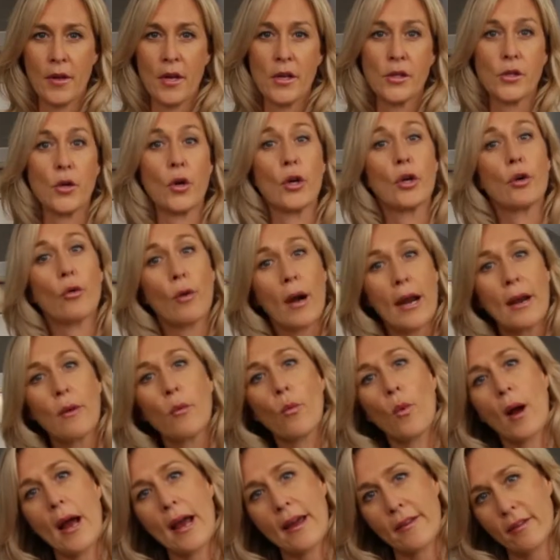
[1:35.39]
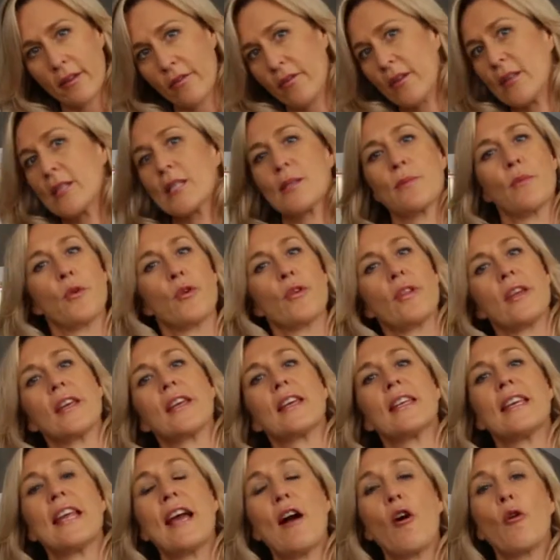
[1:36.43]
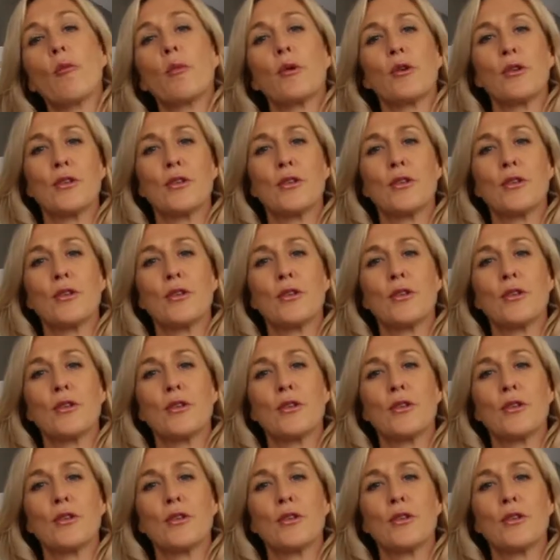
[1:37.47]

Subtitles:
So a great way that this smoothie can help